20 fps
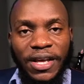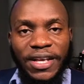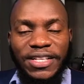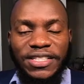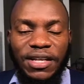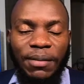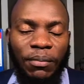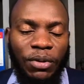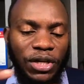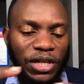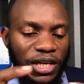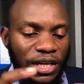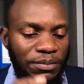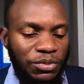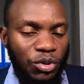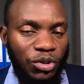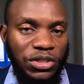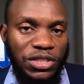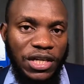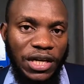Somebody keeps
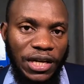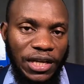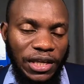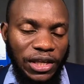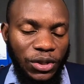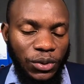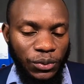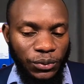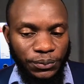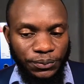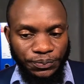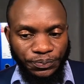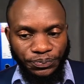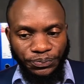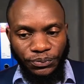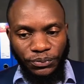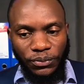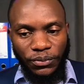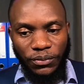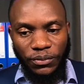on telling you,
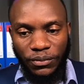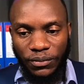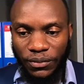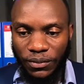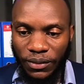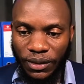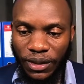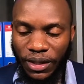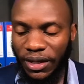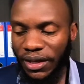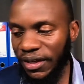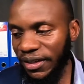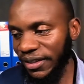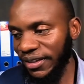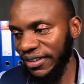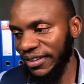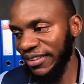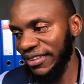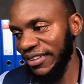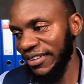
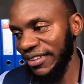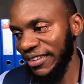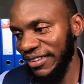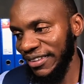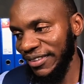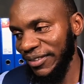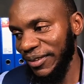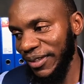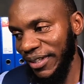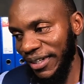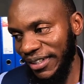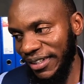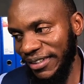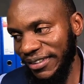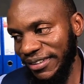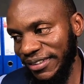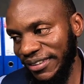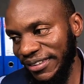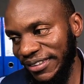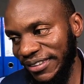hey, yeah, well,
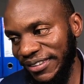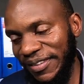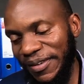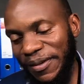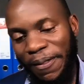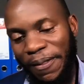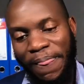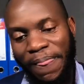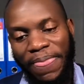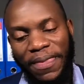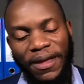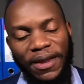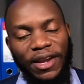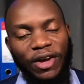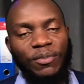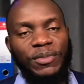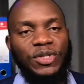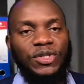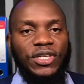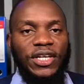allow
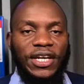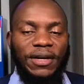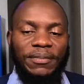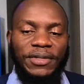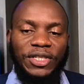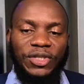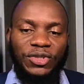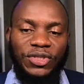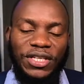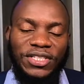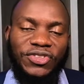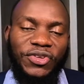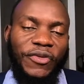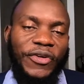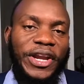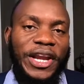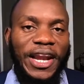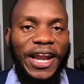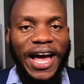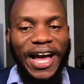me to take a minute to just
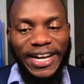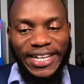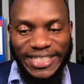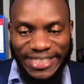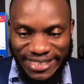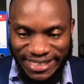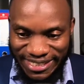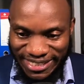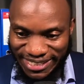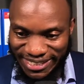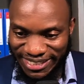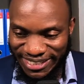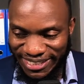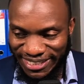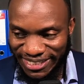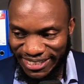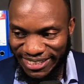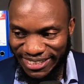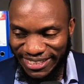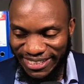
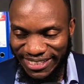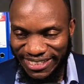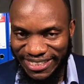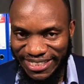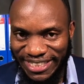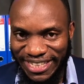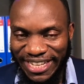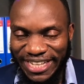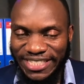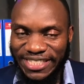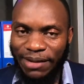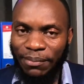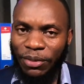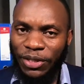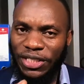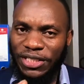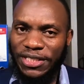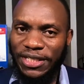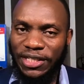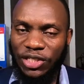relax.
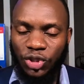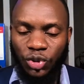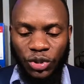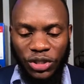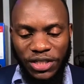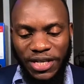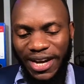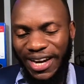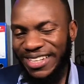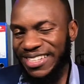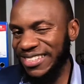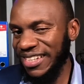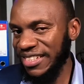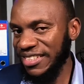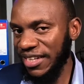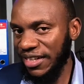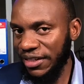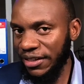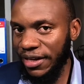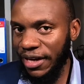Somebody tells you need a heart
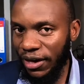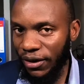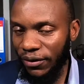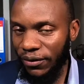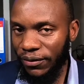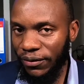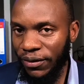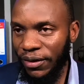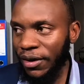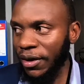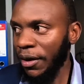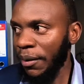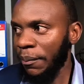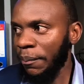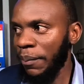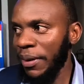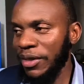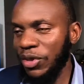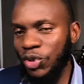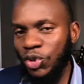surgery now,
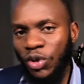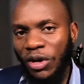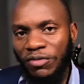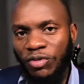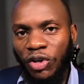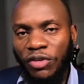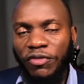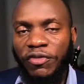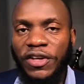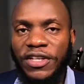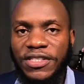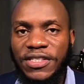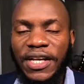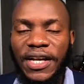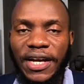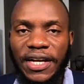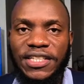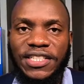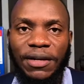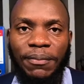but you have not fixed the
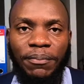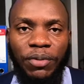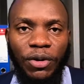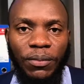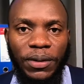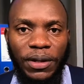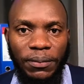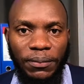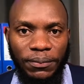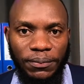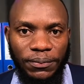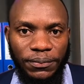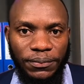calcium problem.